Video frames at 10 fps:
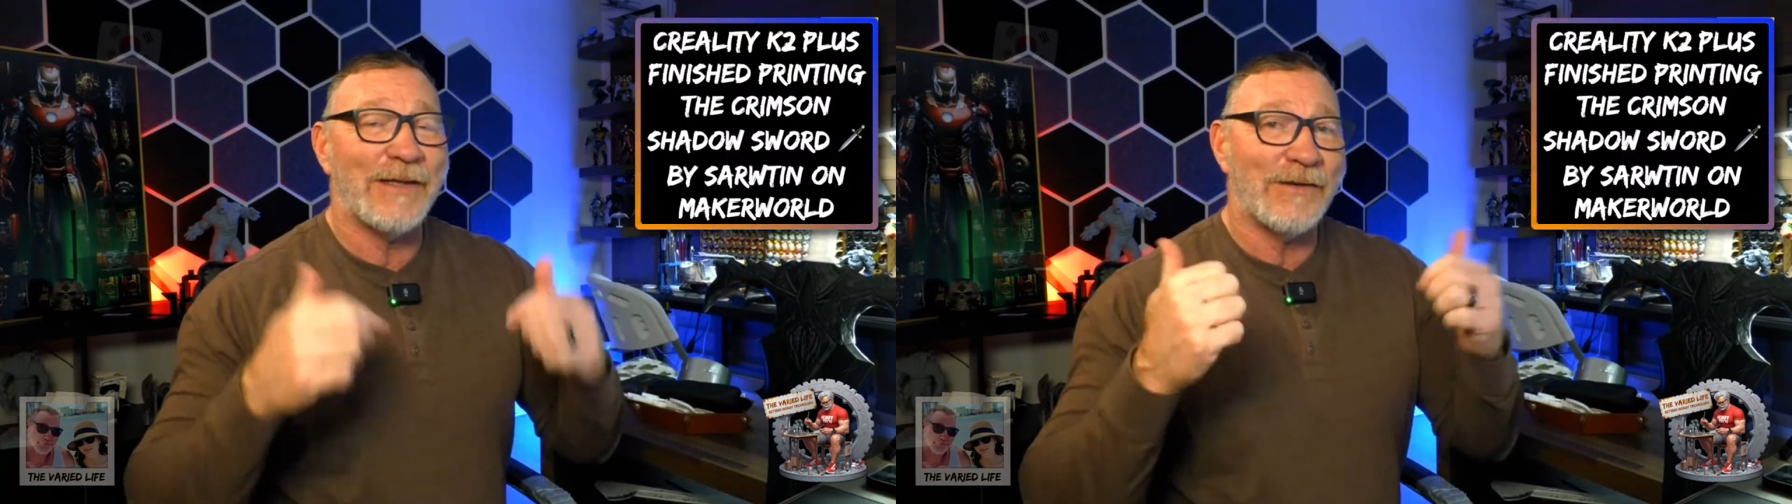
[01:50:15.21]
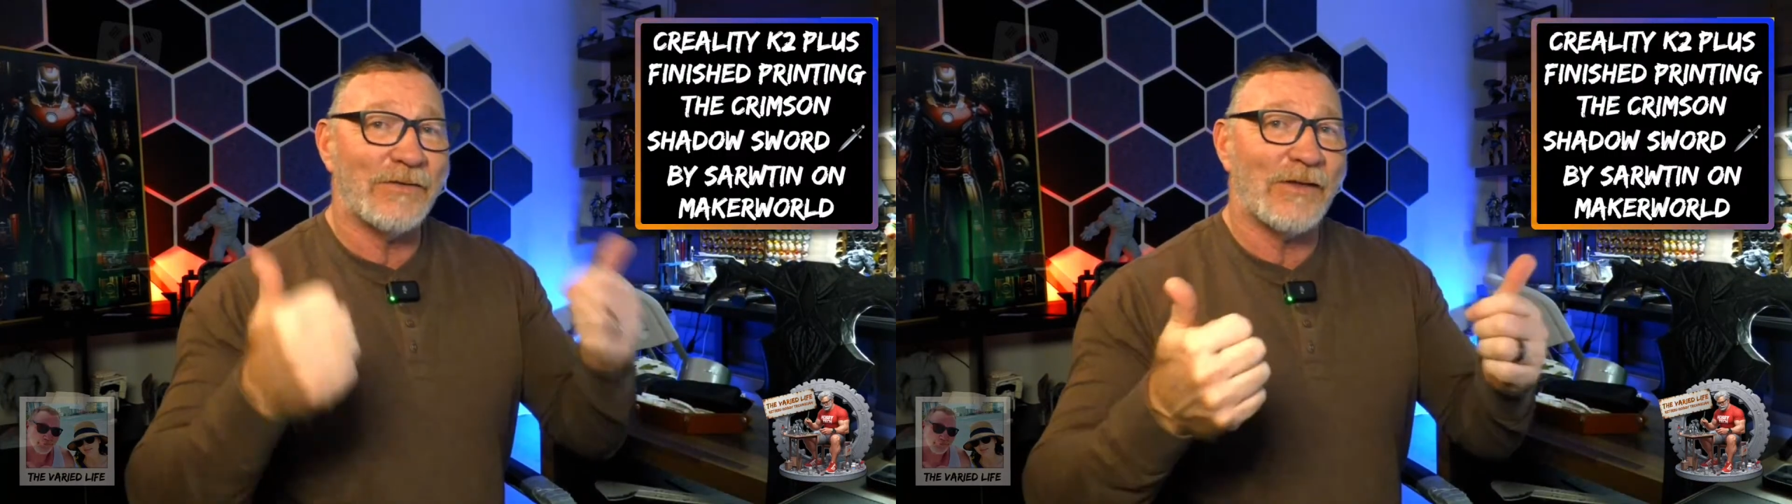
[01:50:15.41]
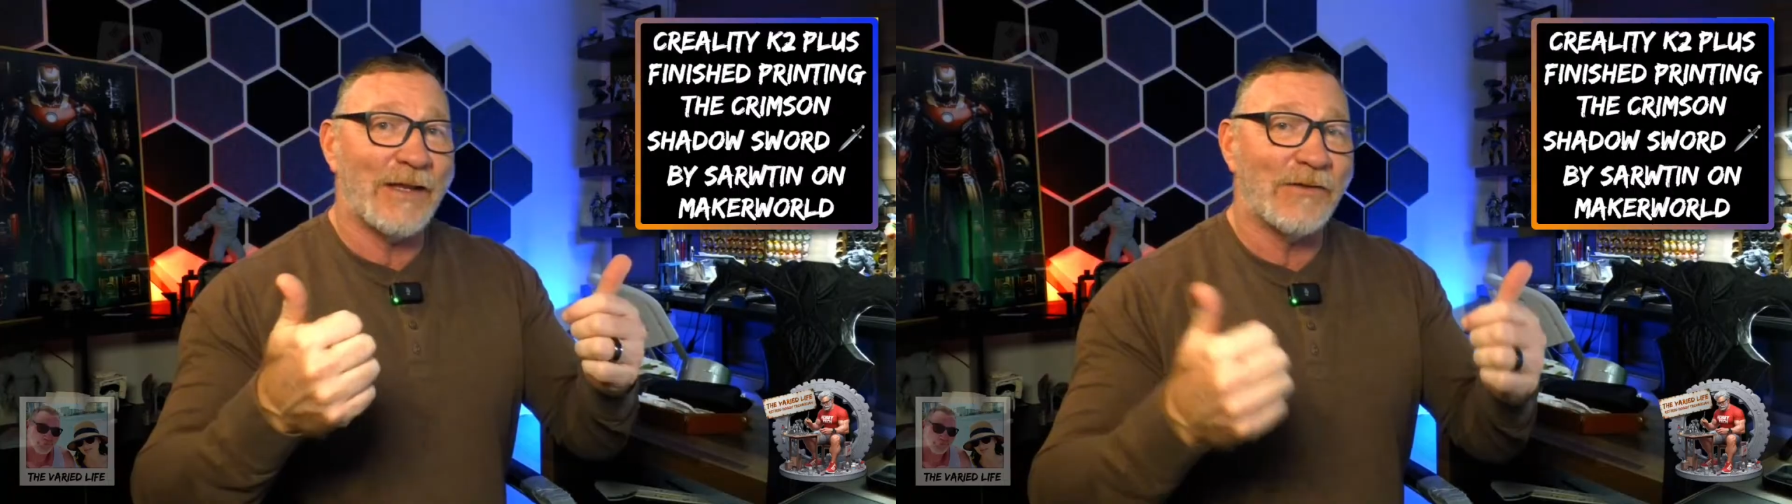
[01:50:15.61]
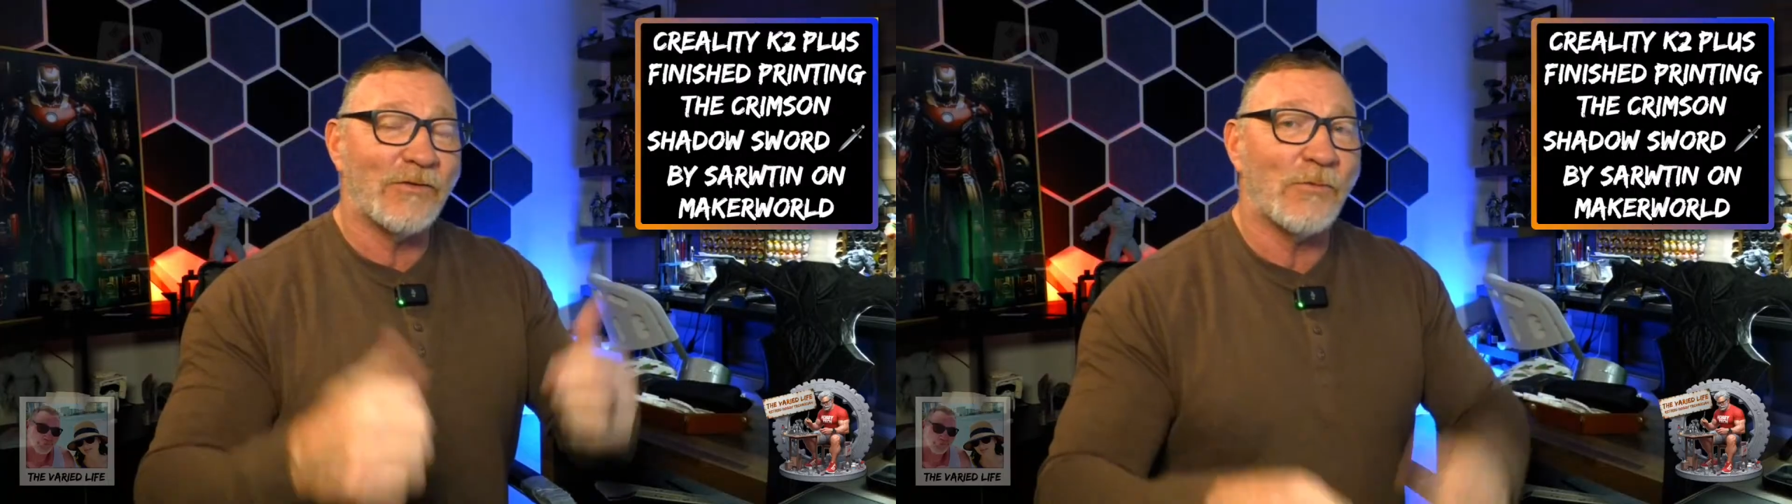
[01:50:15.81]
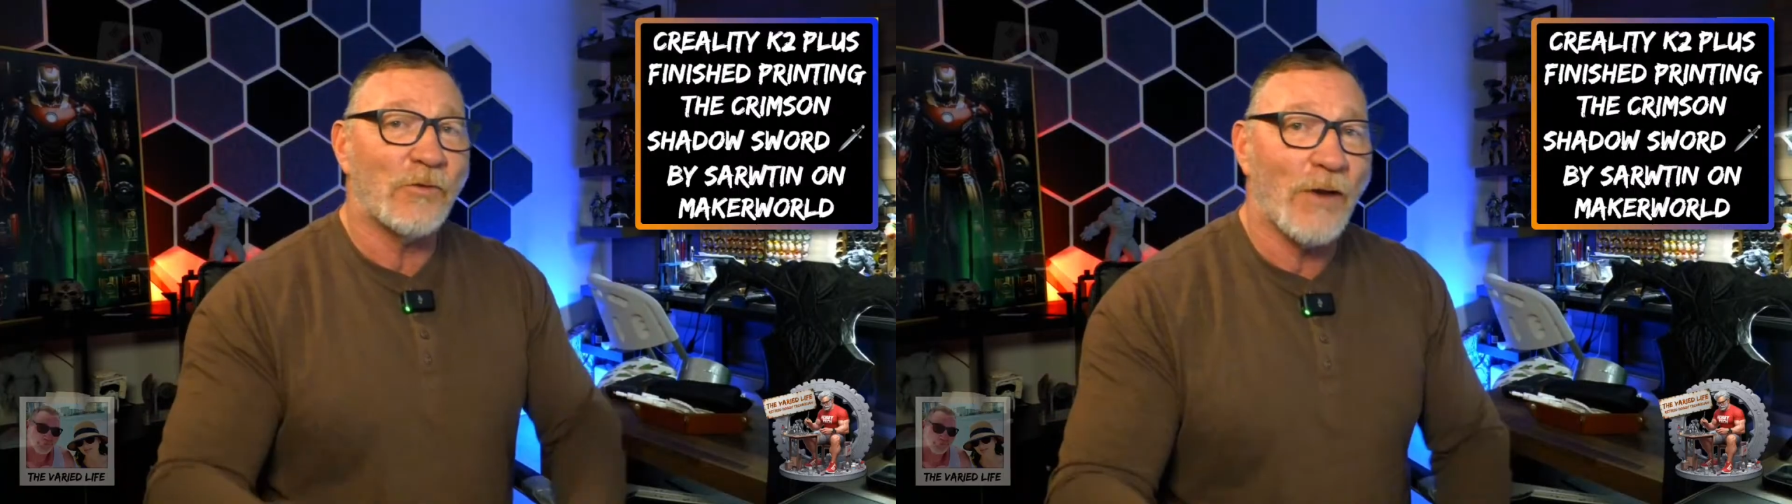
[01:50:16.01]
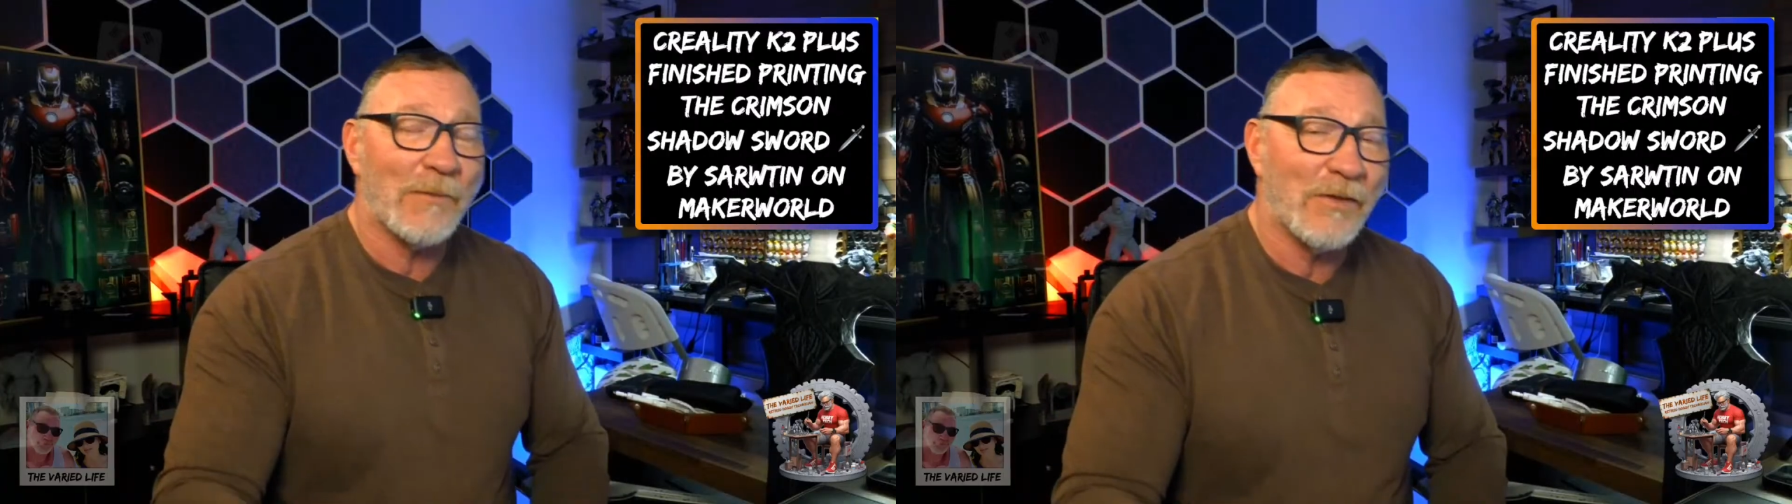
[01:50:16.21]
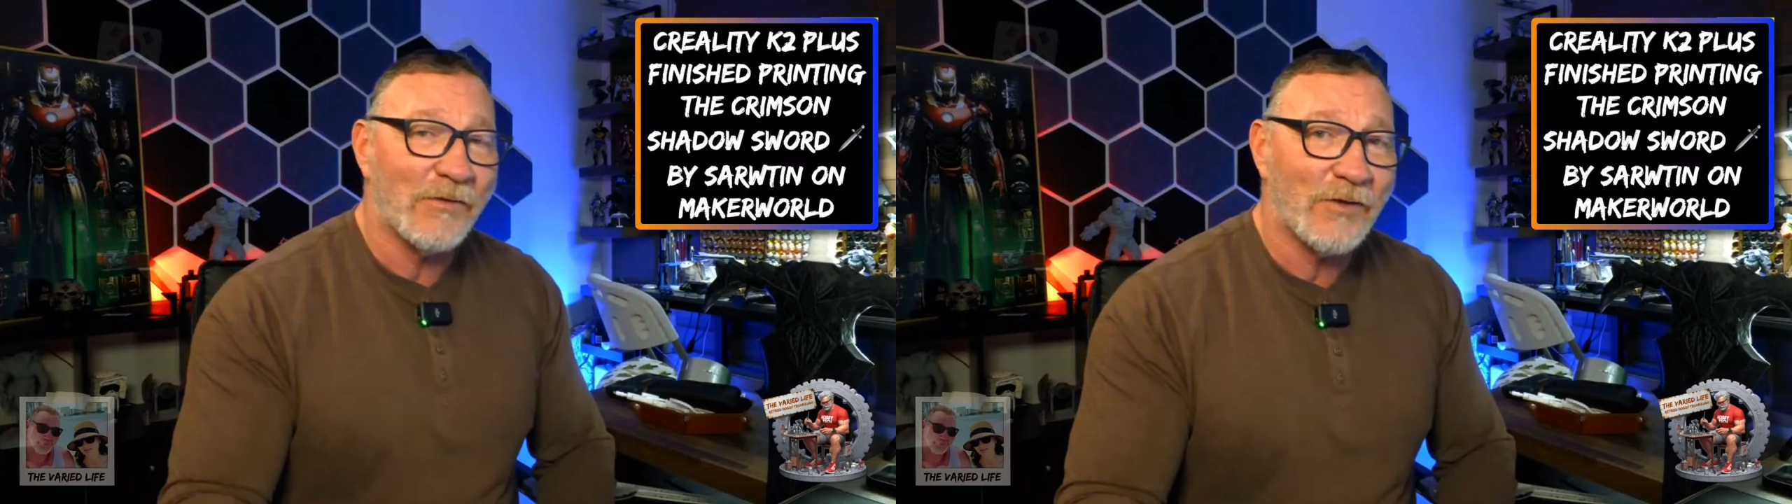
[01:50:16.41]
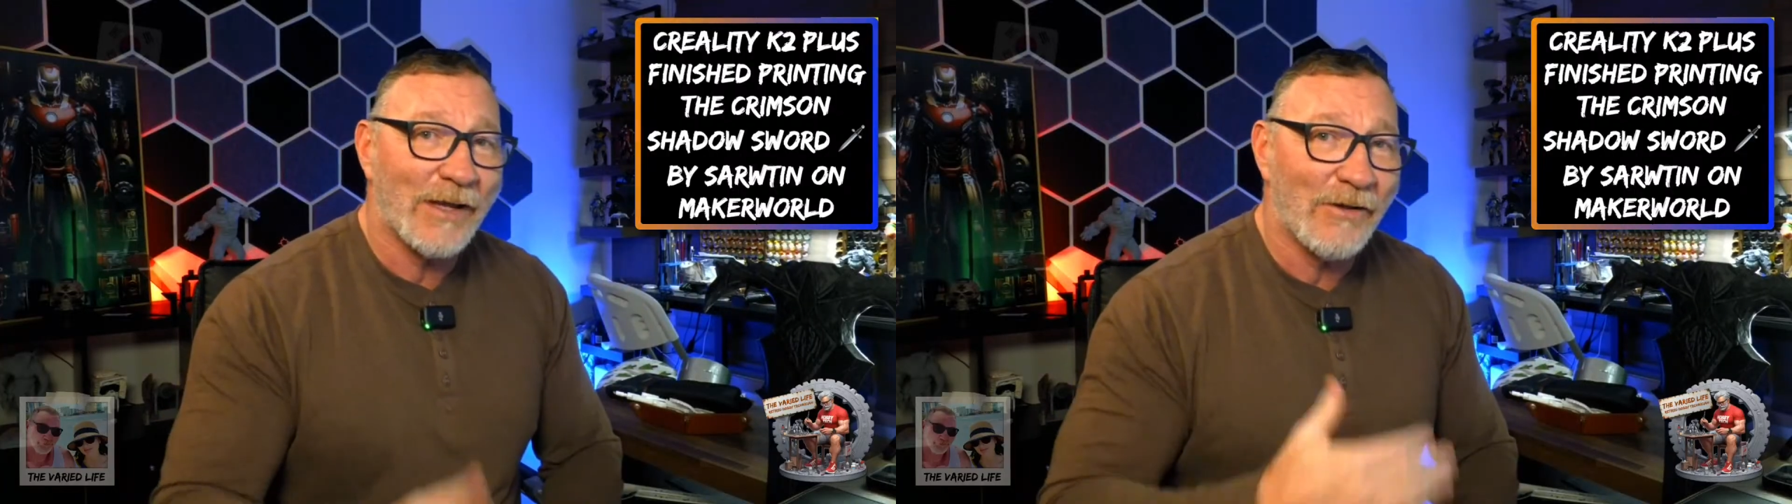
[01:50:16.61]
is like and subscribe to
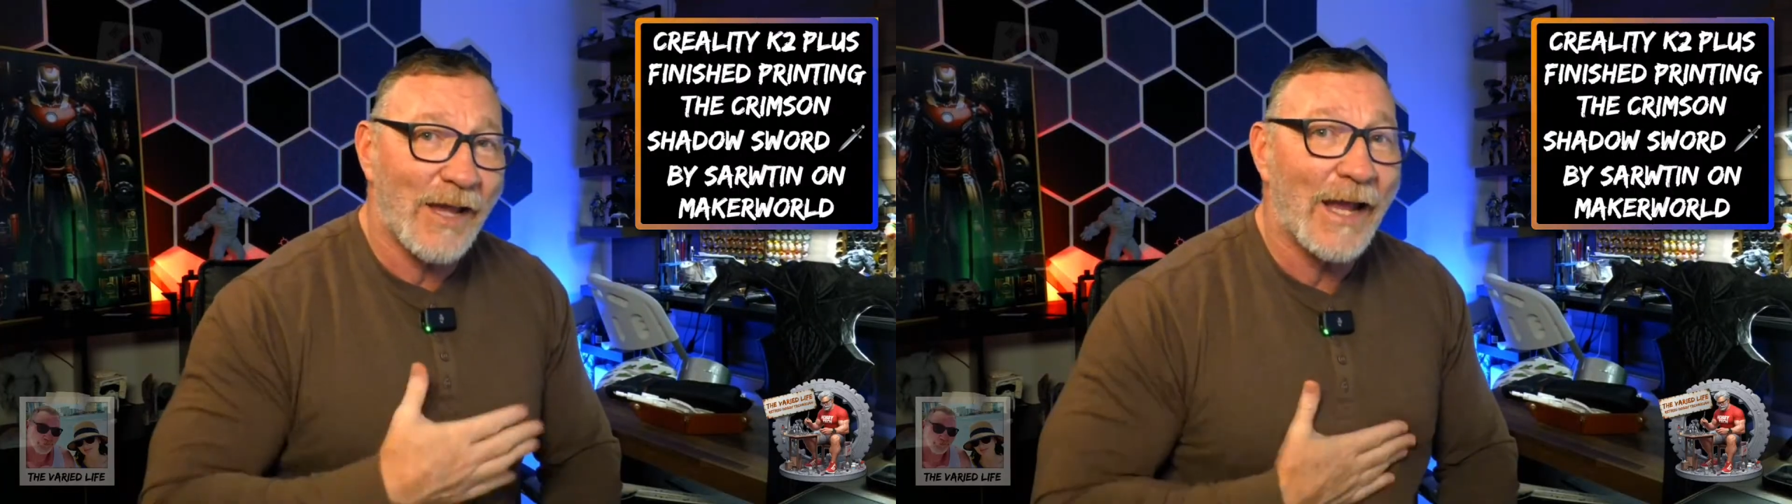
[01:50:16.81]
the channel.